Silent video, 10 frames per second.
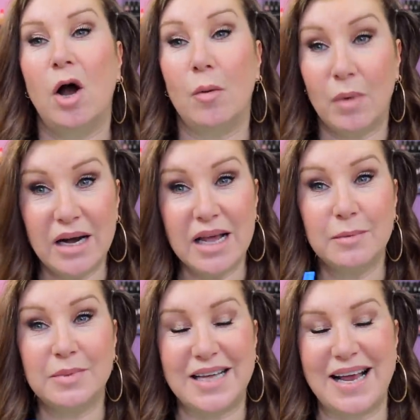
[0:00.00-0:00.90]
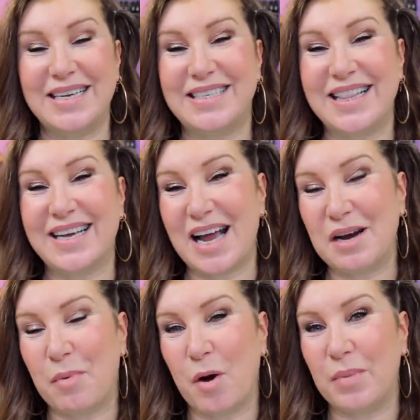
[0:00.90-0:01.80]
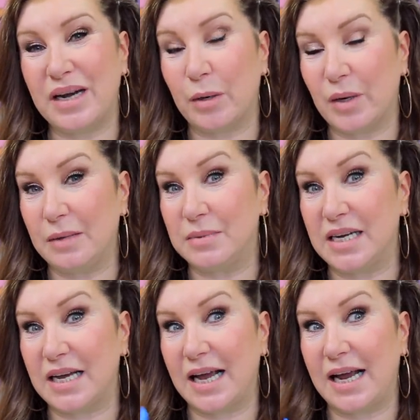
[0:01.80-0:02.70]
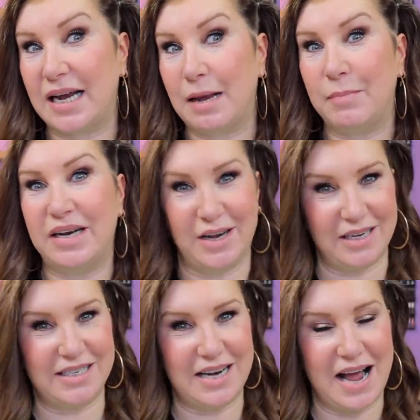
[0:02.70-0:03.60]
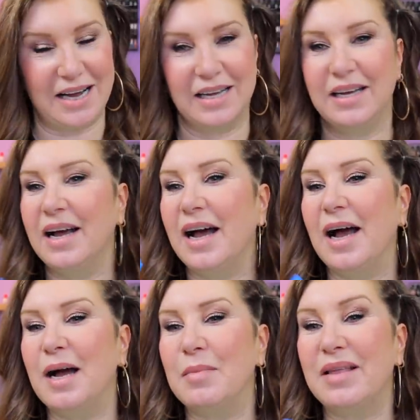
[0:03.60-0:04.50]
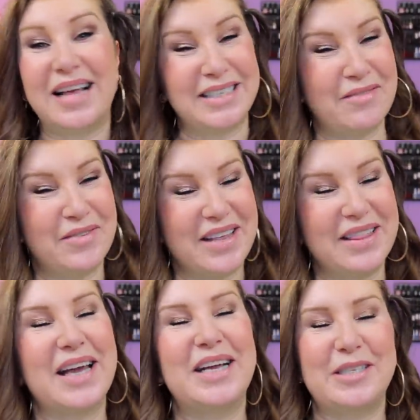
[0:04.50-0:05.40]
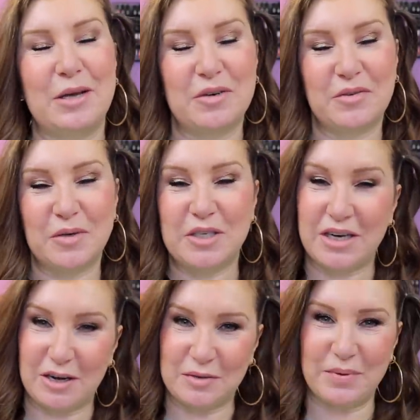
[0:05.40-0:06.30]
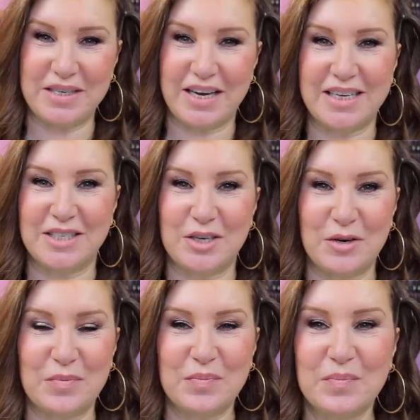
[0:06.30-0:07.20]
On my lips is the Colourpop liquid lipstick in Midnight Snack. Um, that's everything. Thank you so much for watching. I'll speak to you again soon.